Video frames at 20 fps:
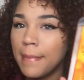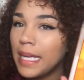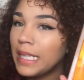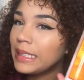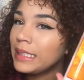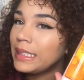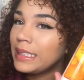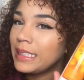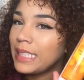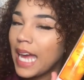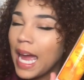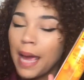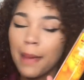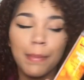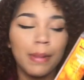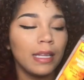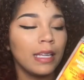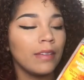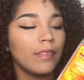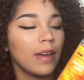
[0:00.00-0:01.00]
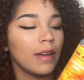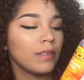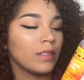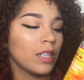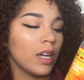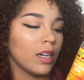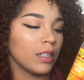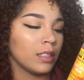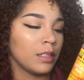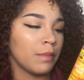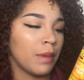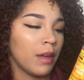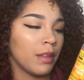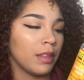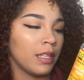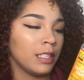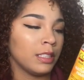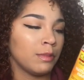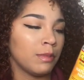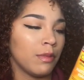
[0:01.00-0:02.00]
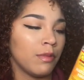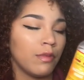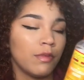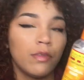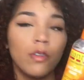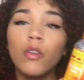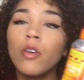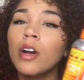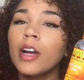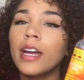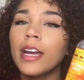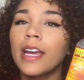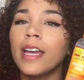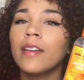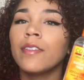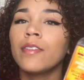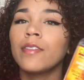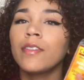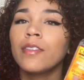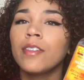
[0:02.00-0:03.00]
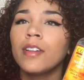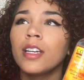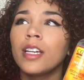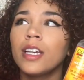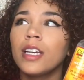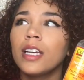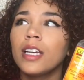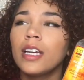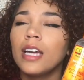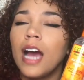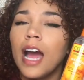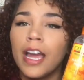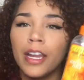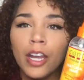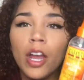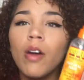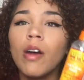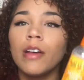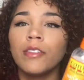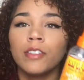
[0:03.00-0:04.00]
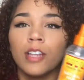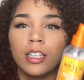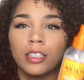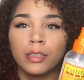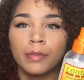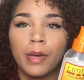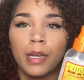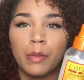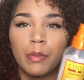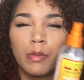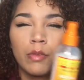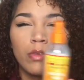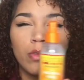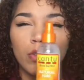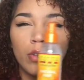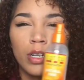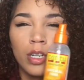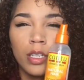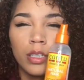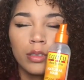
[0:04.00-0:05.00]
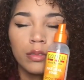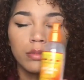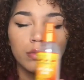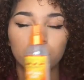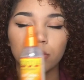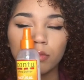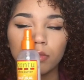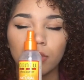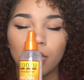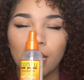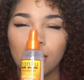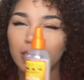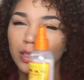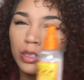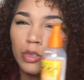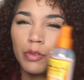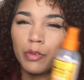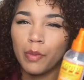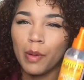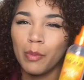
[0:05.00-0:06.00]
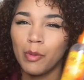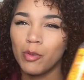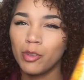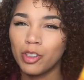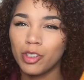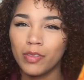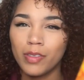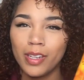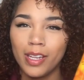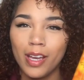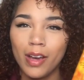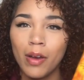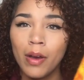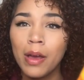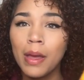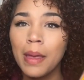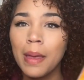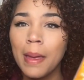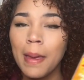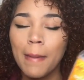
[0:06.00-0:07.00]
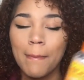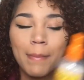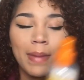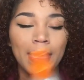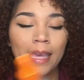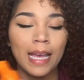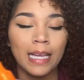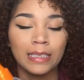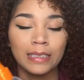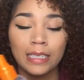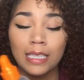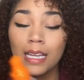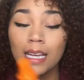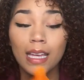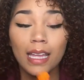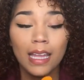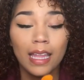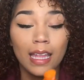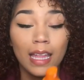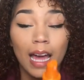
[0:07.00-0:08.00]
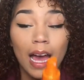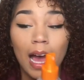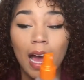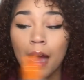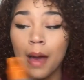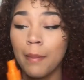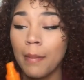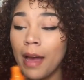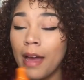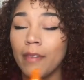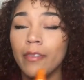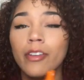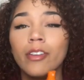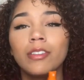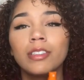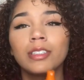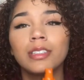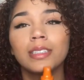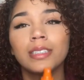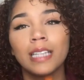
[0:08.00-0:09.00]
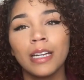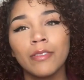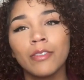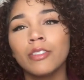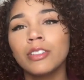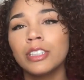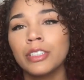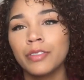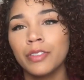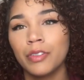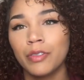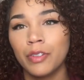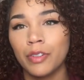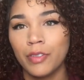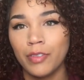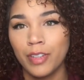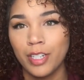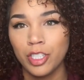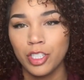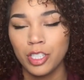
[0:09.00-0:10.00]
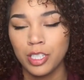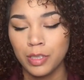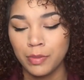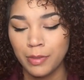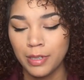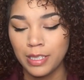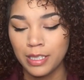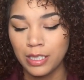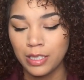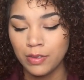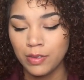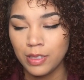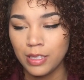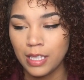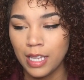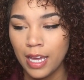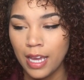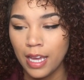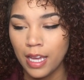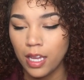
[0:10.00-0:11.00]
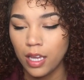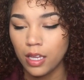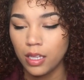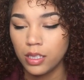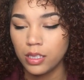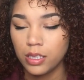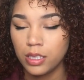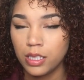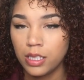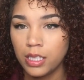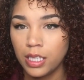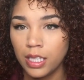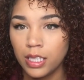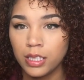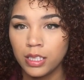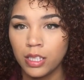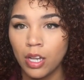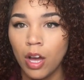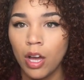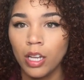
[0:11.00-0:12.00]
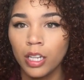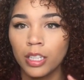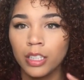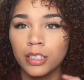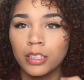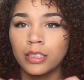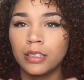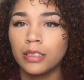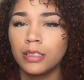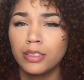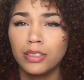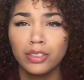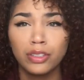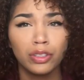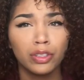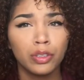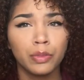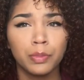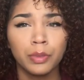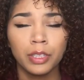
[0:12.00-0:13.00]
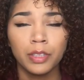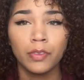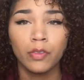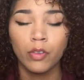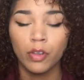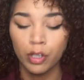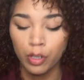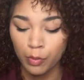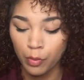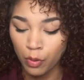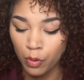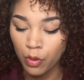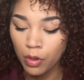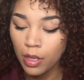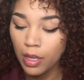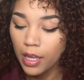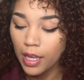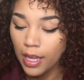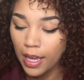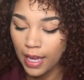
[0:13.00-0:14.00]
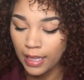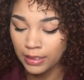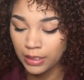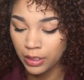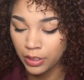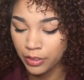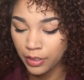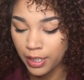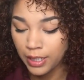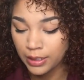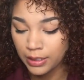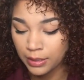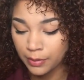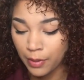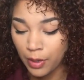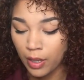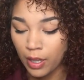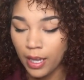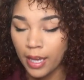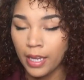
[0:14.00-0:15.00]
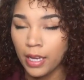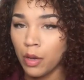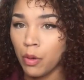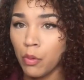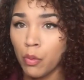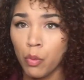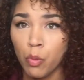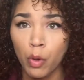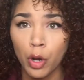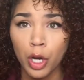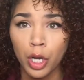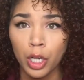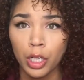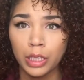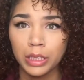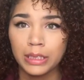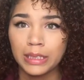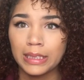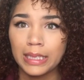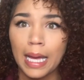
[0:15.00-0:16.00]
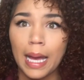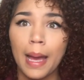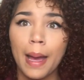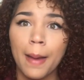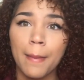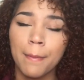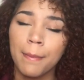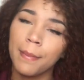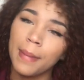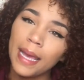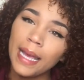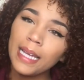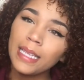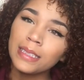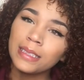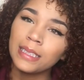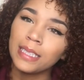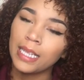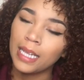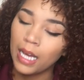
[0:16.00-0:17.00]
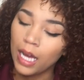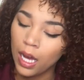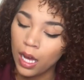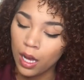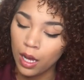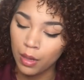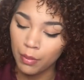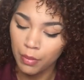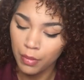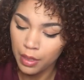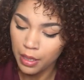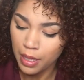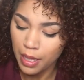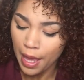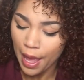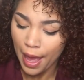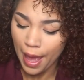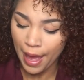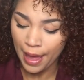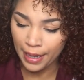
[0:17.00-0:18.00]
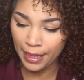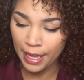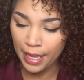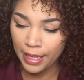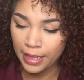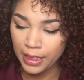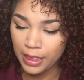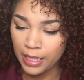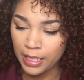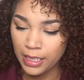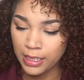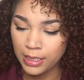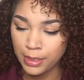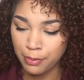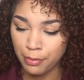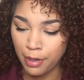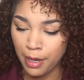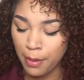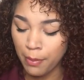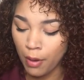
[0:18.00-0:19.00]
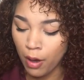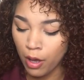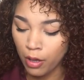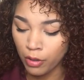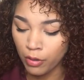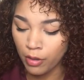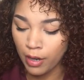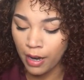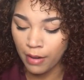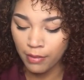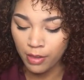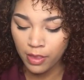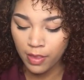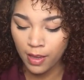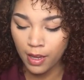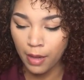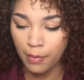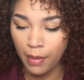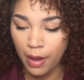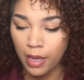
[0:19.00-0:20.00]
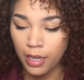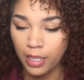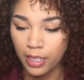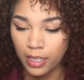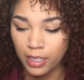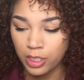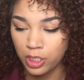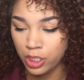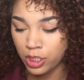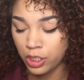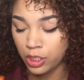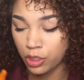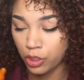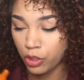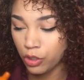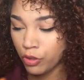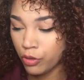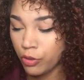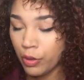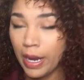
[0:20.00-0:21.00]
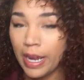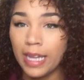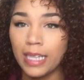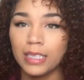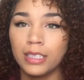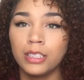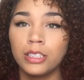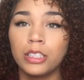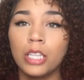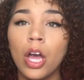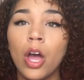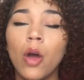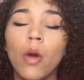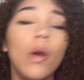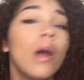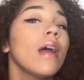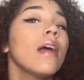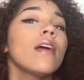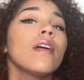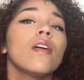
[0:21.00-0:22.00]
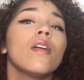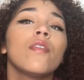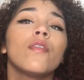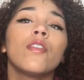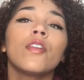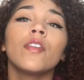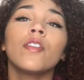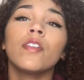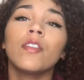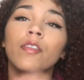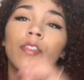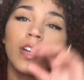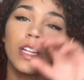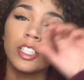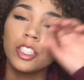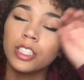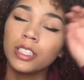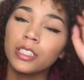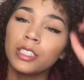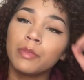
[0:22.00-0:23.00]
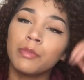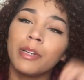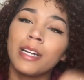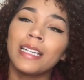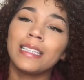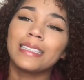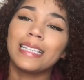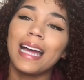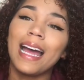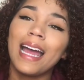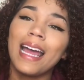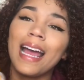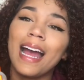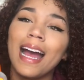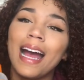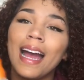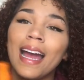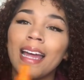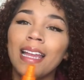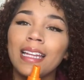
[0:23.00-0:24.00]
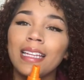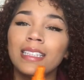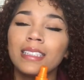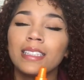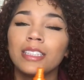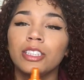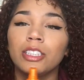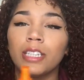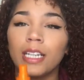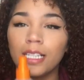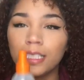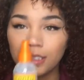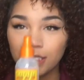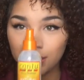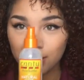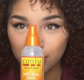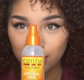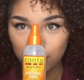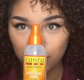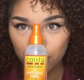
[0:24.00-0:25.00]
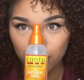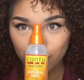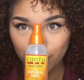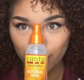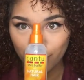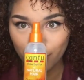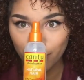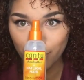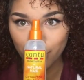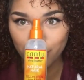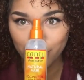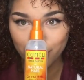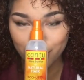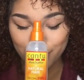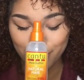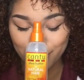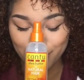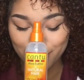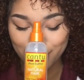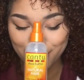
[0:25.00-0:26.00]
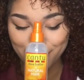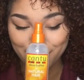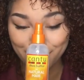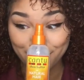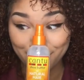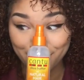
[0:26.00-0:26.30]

Mist. I believe I've talked about this before. If I know I've talked about it before. I just don't remember which video. But yes, um, I've used several different refreshing sprays. This was like six dollars. Super affordable. It has a great smell, and it works amazing. Um, I like the spray bottle. Everything about it is just great. So for refreshing sprays, I highly suggest this.